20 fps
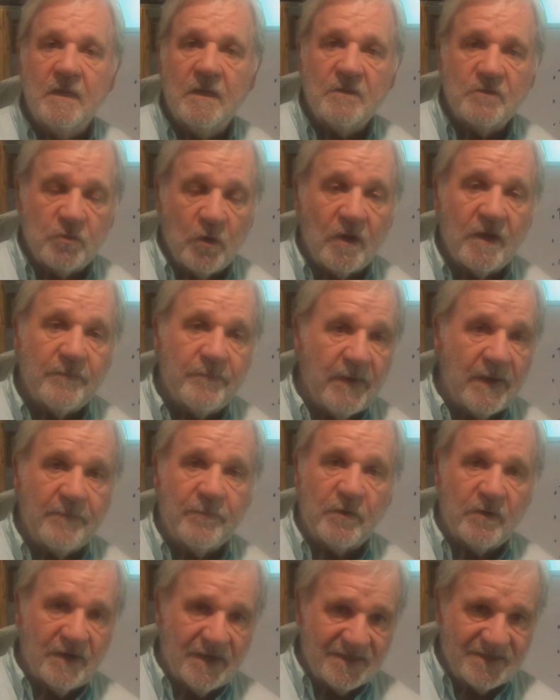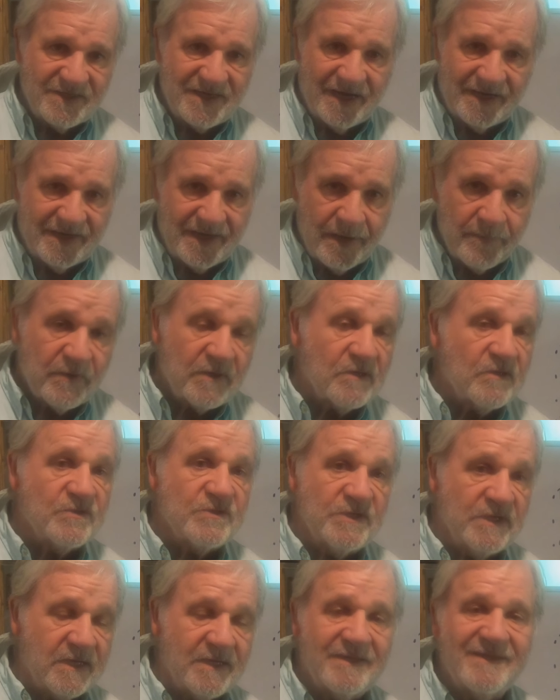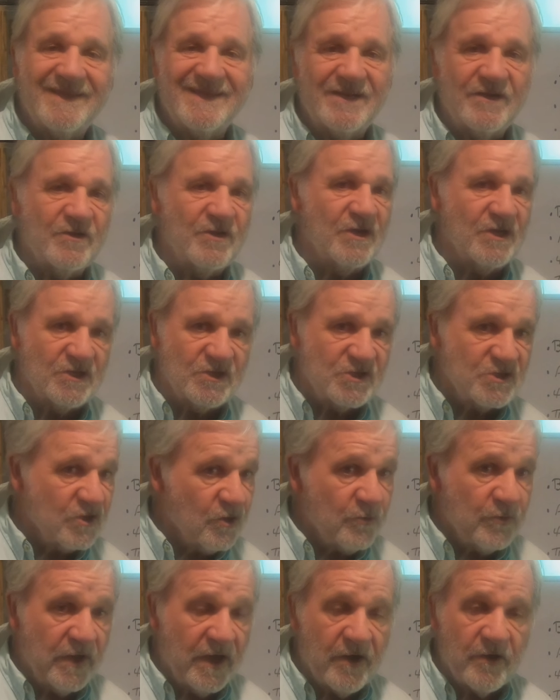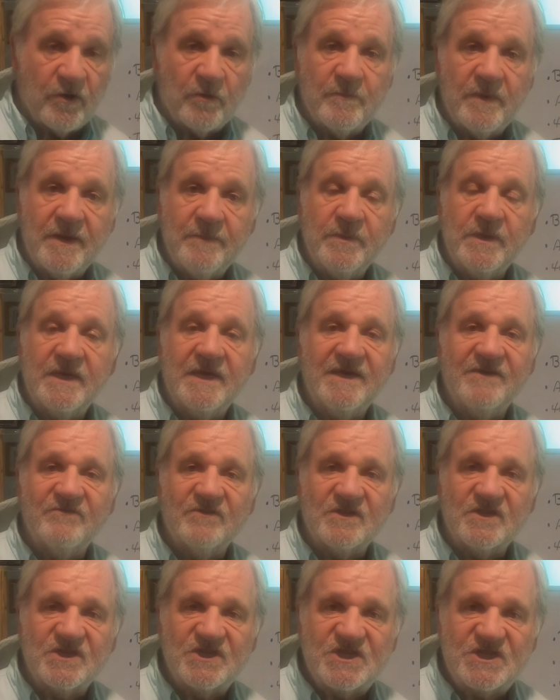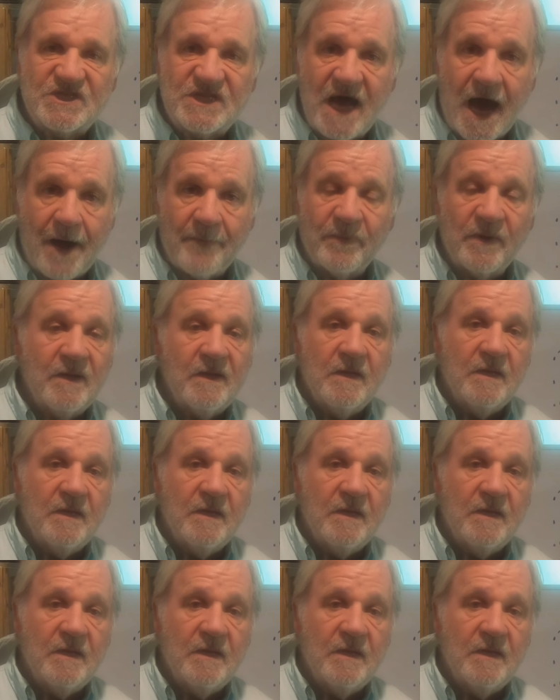toilet paper, it's got chemicals in it that are going to slow down or maybe even stop